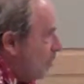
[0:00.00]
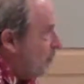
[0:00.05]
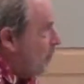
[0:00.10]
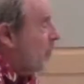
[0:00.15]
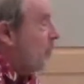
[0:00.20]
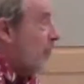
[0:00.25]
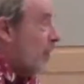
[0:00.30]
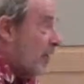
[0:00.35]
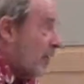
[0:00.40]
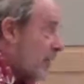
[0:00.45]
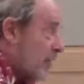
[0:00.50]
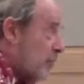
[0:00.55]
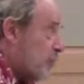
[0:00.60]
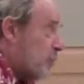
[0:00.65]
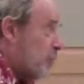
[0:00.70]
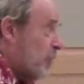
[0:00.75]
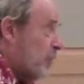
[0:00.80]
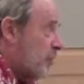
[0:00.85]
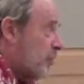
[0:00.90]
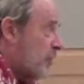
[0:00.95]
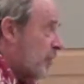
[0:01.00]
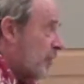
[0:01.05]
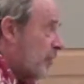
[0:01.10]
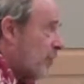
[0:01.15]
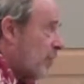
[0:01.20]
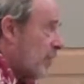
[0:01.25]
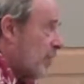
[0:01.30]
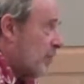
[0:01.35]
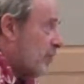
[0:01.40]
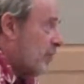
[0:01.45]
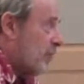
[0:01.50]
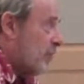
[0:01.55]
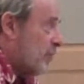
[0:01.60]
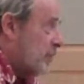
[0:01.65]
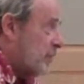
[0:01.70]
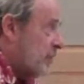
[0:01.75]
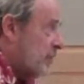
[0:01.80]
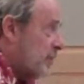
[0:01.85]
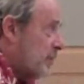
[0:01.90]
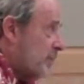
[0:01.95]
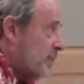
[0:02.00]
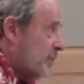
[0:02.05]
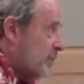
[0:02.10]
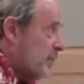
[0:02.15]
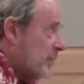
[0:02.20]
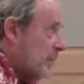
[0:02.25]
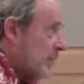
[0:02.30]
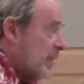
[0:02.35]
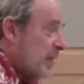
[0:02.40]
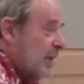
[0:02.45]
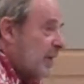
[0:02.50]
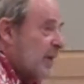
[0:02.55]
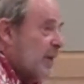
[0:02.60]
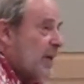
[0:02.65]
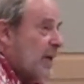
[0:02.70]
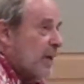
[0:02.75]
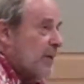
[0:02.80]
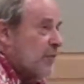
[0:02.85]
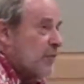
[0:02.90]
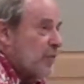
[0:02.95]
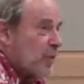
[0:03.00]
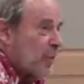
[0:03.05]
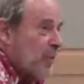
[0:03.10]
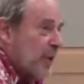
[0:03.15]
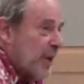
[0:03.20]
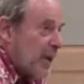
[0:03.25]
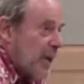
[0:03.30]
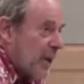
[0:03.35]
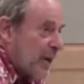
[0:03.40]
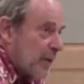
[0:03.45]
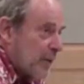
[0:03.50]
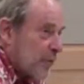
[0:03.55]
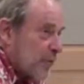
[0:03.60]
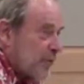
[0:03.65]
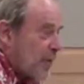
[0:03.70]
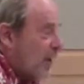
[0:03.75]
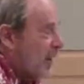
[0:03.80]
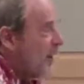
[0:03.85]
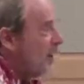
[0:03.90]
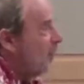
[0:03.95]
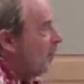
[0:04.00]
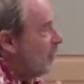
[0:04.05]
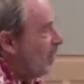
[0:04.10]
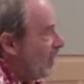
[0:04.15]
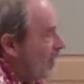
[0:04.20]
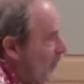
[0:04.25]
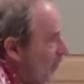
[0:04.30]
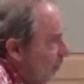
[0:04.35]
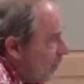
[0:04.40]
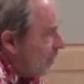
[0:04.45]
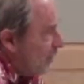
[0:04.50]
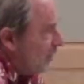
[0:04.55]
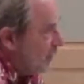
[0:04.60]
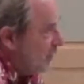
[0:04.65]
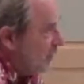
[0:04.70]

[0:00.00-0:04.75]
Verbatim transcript: for various personal reasons. And so we had a second round,